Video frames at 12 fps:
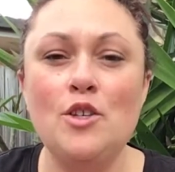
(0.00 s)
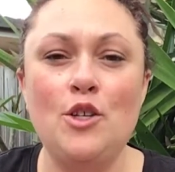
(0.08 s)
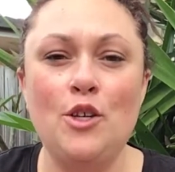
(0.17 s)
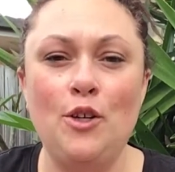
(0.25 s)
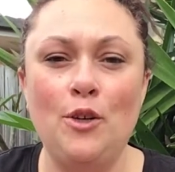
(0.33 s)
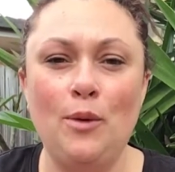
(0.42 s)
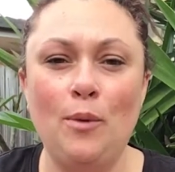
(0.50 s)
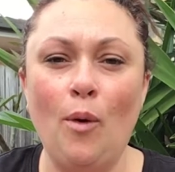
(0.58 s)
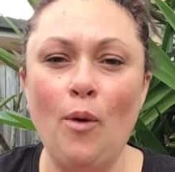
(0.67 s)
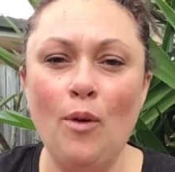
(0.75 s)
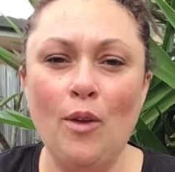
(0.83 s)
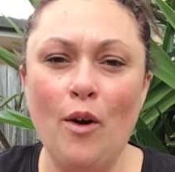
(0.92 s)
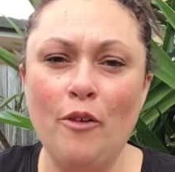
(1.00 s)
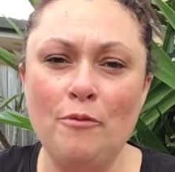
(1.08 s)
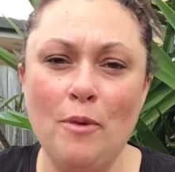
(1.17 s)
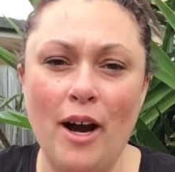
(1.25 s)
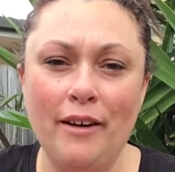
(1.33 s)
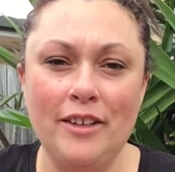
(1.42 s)
to all of
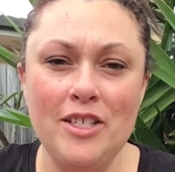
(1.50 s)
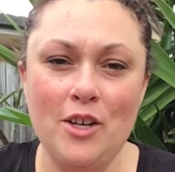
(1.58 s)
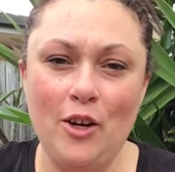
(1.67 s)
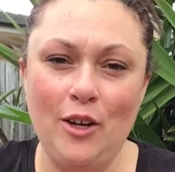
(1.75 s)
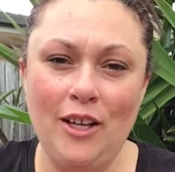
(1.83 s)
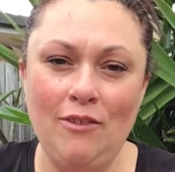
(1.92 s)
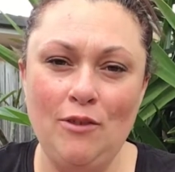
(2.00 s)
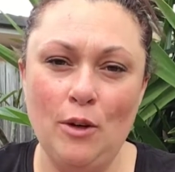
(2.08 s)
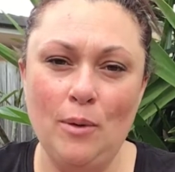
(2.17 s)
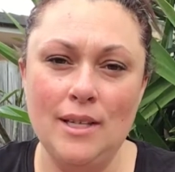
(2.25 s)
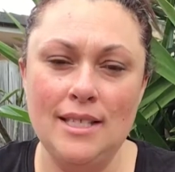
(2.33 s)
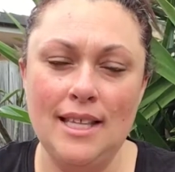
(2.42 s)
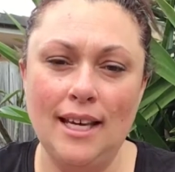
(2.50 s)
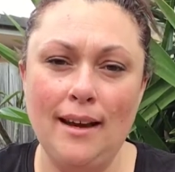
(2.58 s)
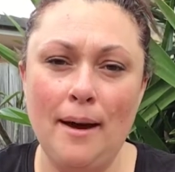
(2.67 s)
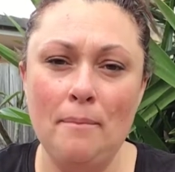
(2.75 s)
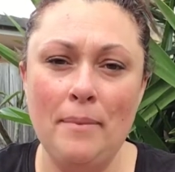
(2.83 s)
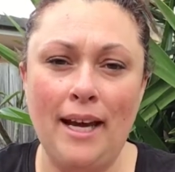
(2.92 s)
my returning viewers that
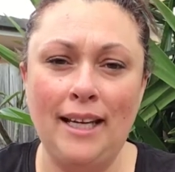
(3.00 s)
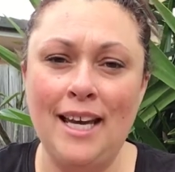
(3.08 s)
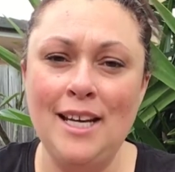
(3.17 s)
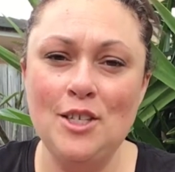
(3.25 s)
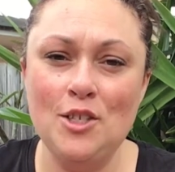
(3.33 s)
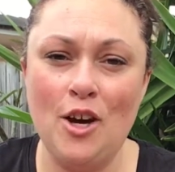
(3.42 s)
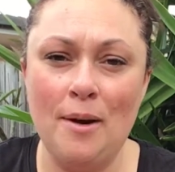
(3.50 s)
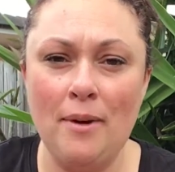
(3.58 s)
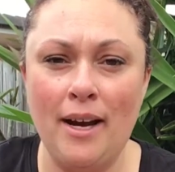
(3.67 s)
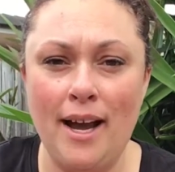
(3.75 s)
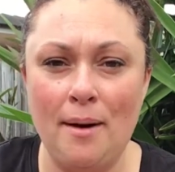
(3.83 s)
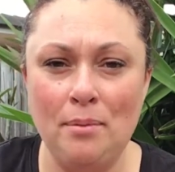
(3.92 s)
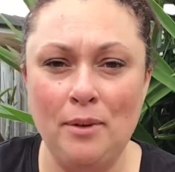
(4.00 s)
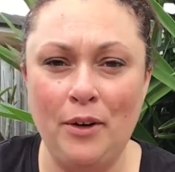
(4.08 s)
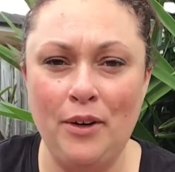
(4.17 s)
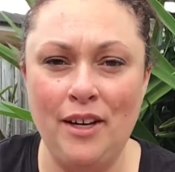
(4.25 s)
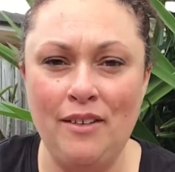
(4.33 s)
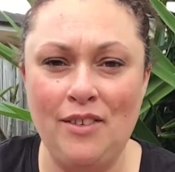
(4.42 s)
come back each time I
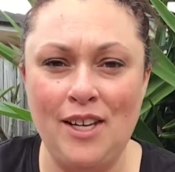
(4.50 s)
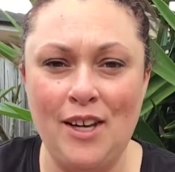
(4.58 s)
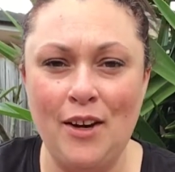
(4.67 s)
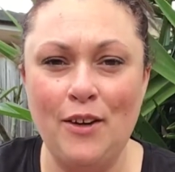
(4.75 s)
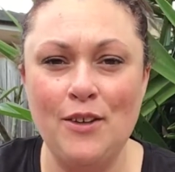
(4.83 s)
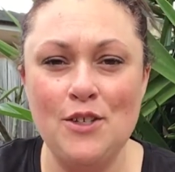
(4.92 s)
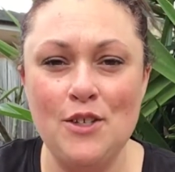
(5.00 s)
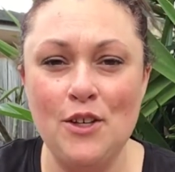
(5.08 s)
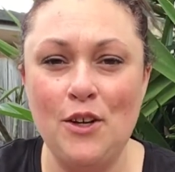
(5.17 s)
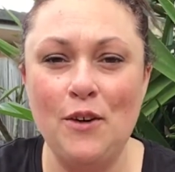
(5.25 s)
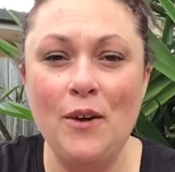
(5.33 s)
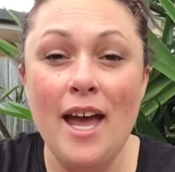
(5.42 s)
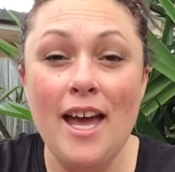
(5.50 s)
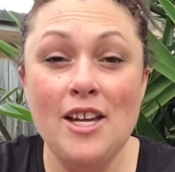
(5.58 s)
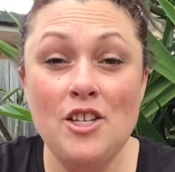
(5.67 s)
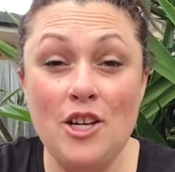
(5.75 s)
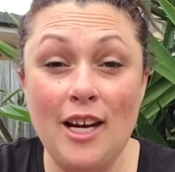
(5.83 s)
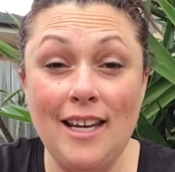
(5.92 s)
upload a video to
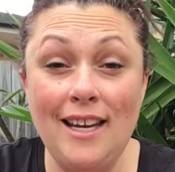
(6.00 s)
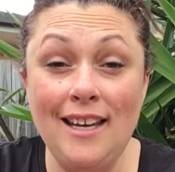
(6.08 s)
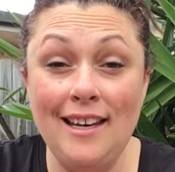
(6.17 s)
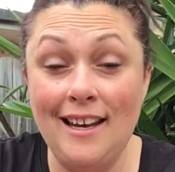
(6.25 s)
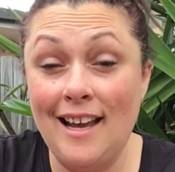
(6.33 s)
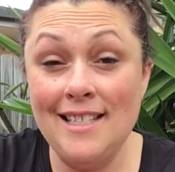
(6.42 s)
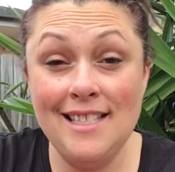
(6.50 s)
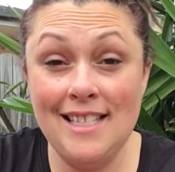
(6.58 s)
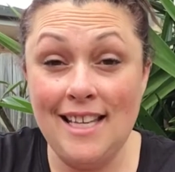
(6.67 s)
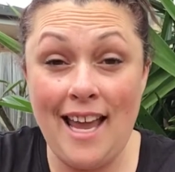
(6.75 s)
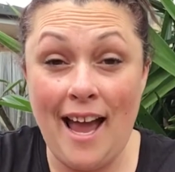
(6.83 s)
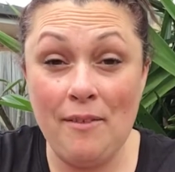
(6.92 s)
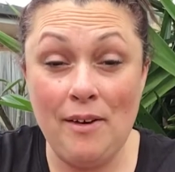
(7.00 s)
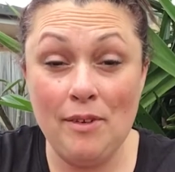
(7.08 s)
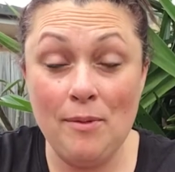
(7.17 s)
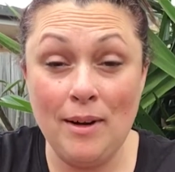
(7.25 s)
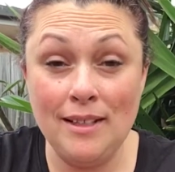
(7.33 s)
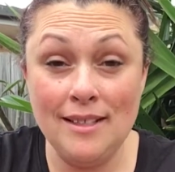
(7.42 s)
check in and see how
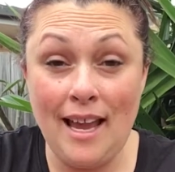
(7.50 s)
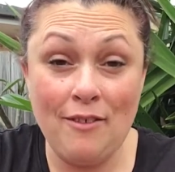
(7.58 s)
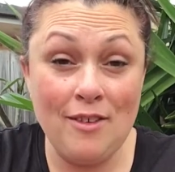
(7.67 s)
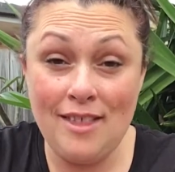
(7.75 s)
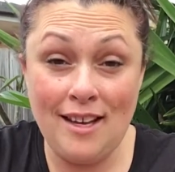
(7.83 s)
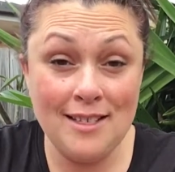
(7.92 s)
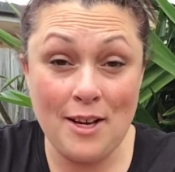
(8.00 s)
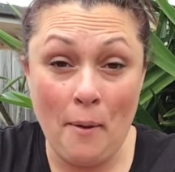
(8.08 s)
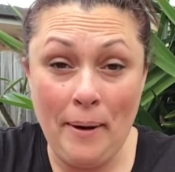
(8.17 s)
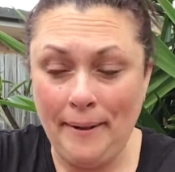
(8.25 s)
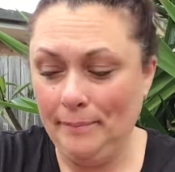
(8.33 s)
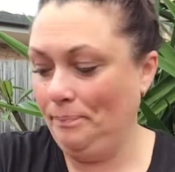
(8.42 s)
everything's going.